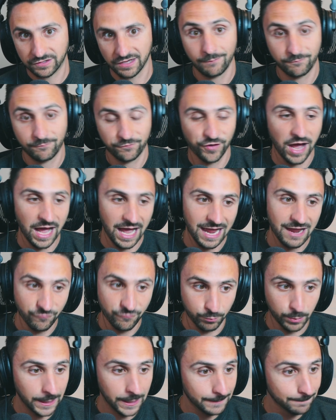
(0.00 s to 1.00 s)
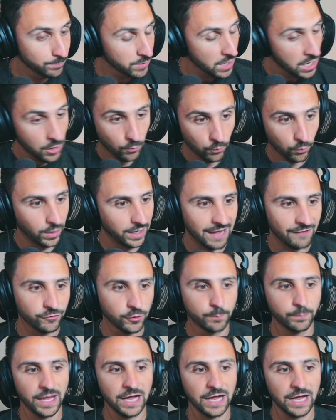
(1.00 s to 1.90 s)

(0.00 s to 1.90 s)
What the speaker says: top 5, but whatever.